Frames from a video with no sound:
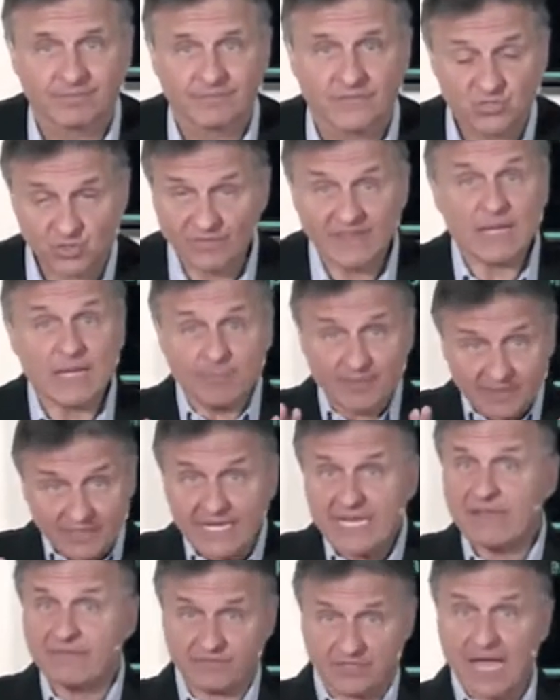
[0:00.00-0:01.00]
So they
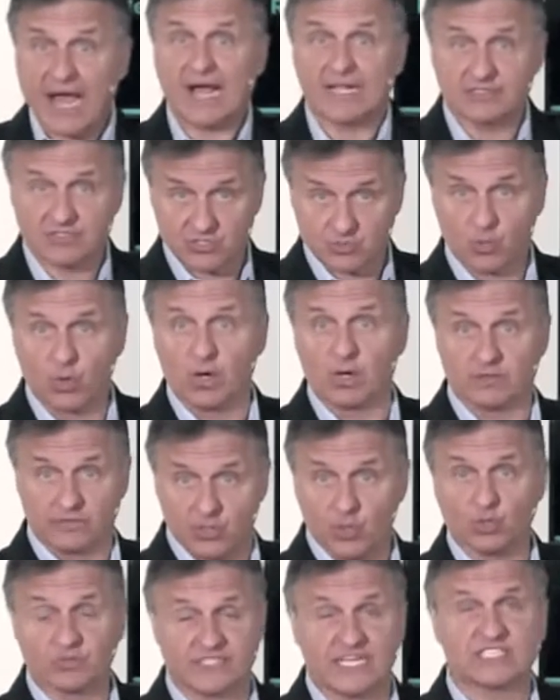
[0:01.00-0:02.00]
believed God's word, the
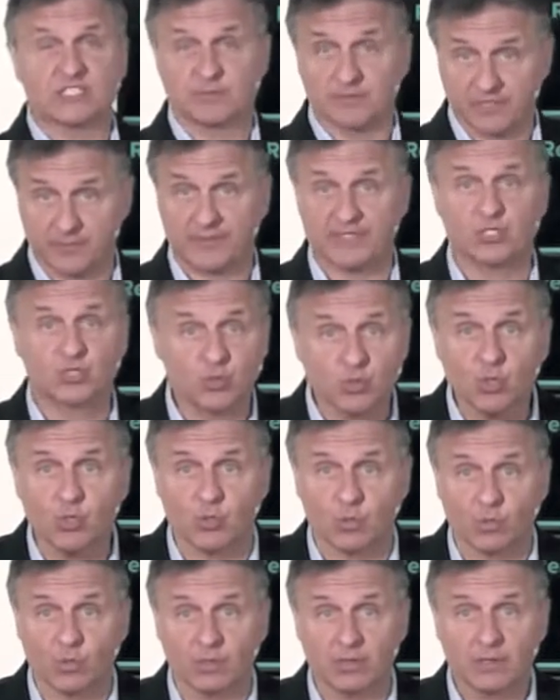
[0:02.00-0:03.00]
Old Testament, to be
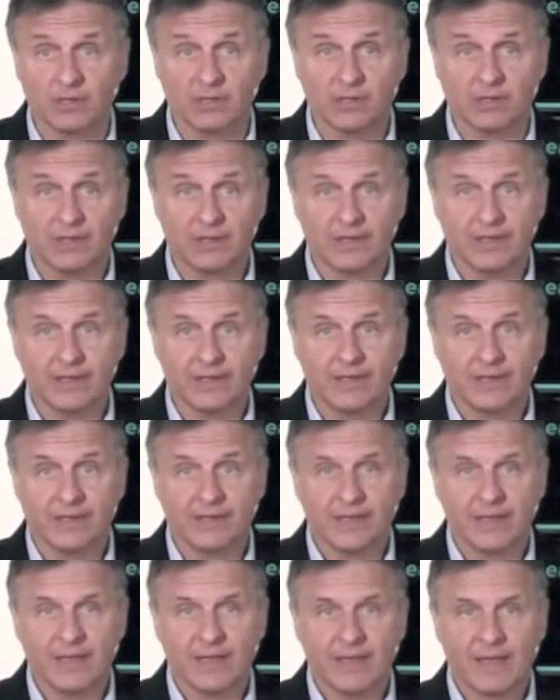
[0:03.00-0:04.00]
true.
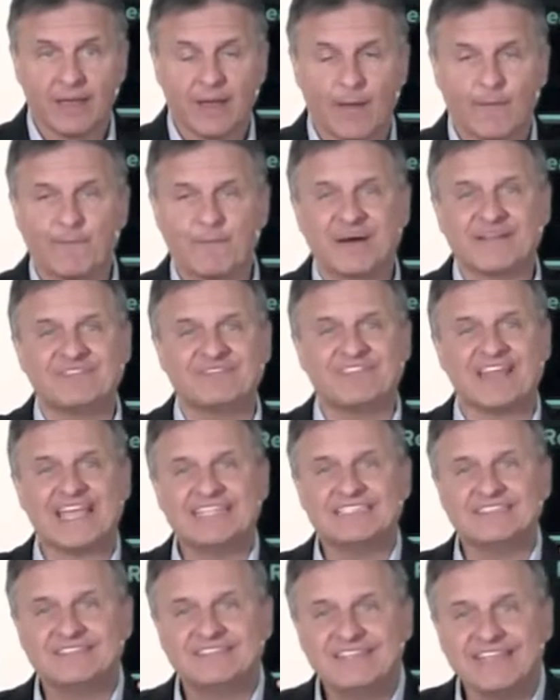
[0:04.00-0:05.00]
But they
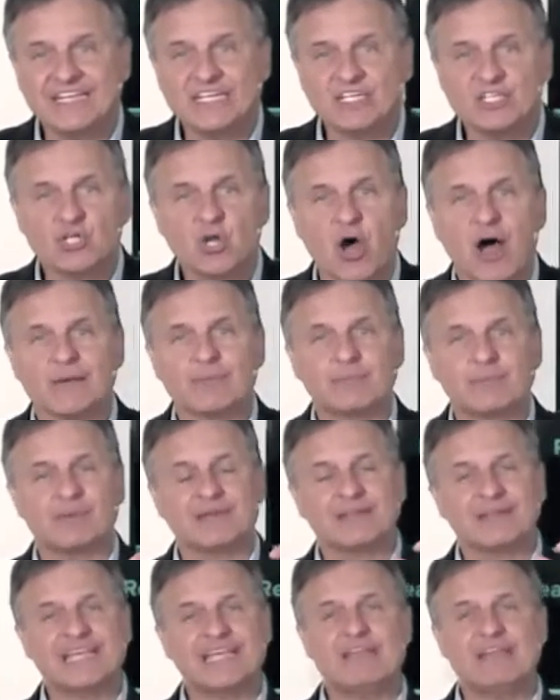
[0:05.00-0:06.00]
did not
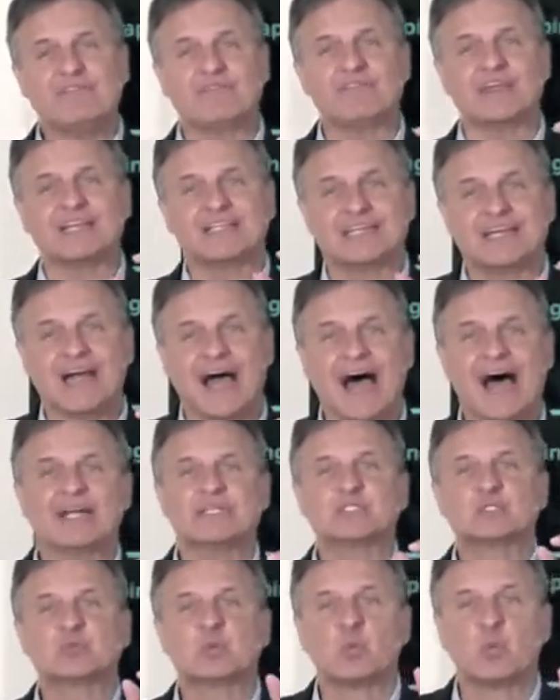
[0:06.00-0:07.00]
believe that
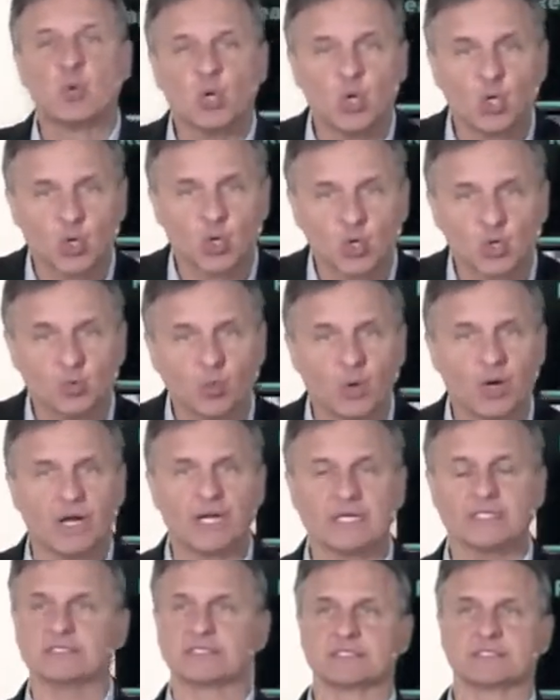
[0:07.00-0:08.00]
God's word
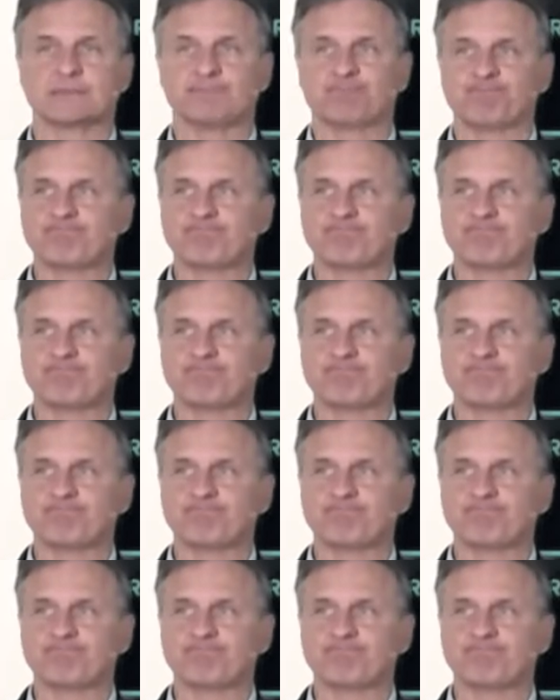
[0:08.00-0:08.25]
was